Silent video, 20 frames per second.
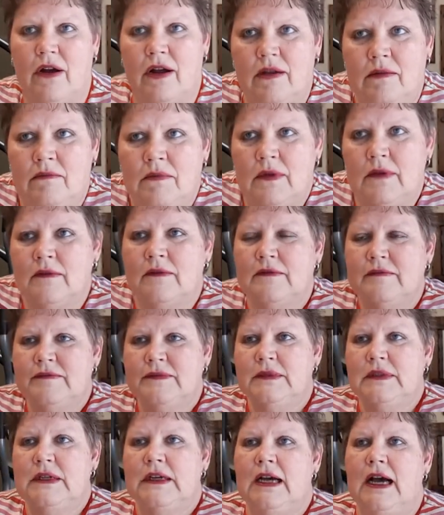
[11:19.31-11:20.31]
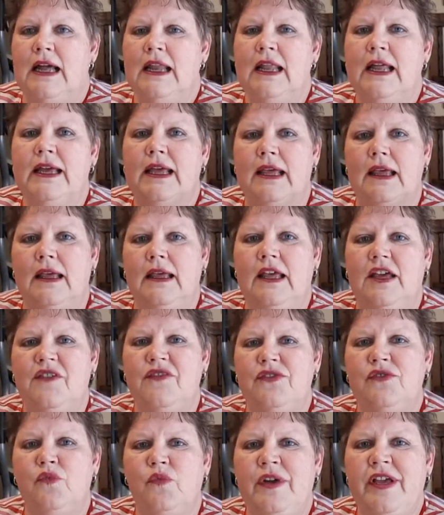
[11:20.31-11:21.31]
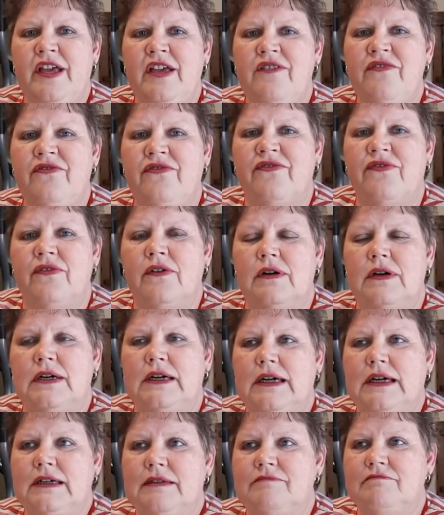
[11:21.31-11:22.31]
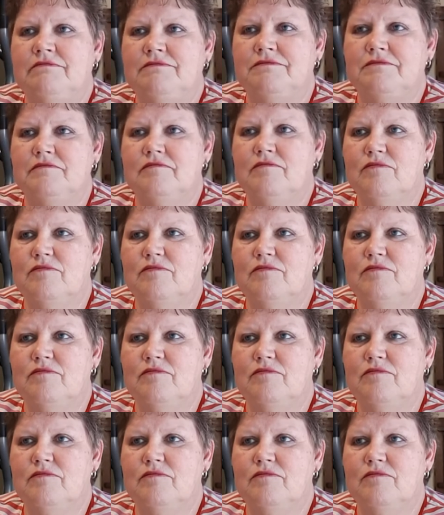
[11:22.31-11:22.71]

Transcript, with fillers: I, I like even weave um,